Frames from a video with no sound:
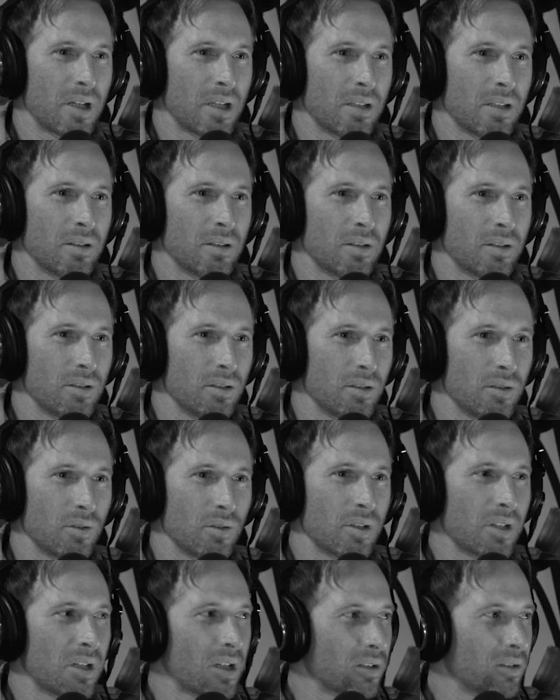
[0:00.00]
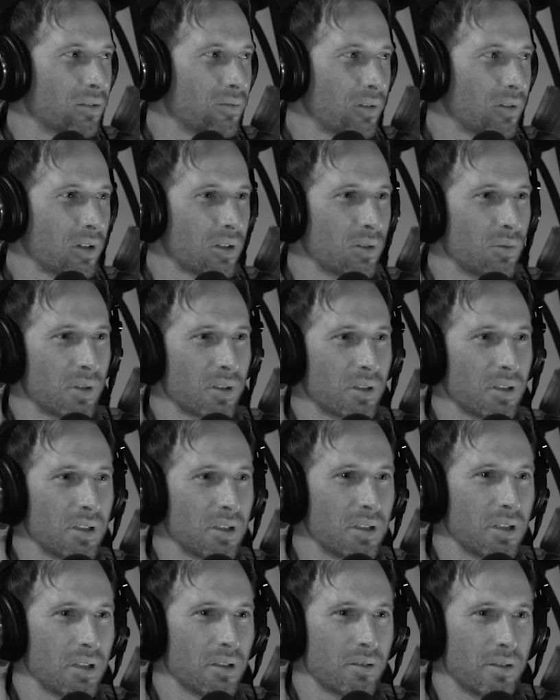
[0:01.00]
and you connected very quickly
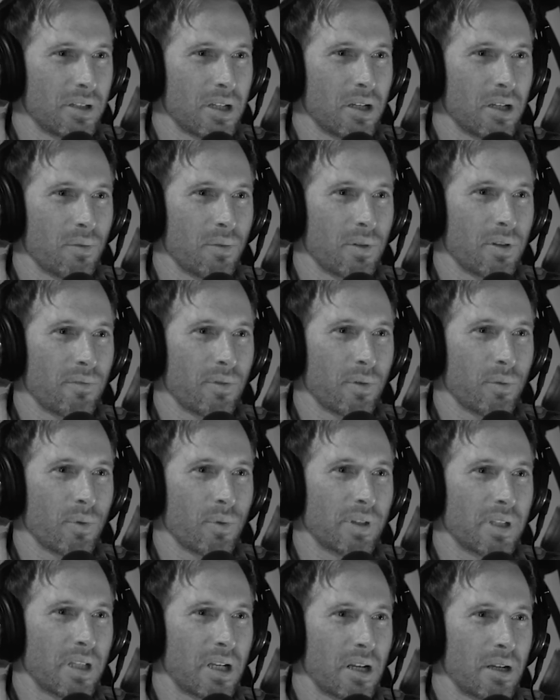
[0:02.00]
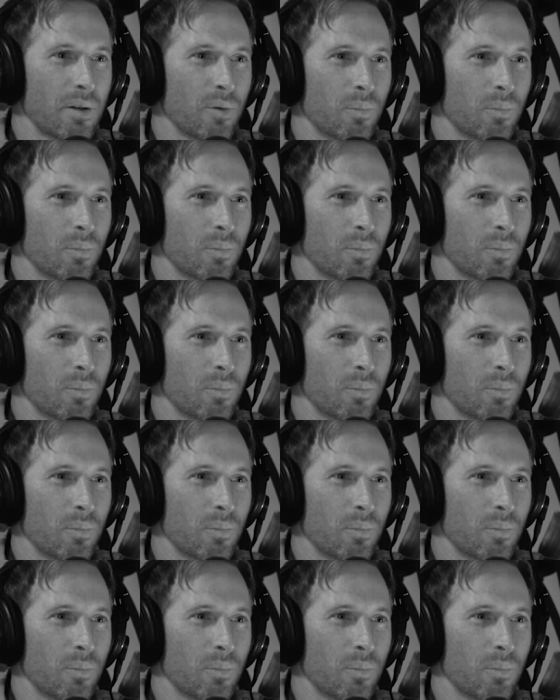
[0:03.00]
the other day with everyone that I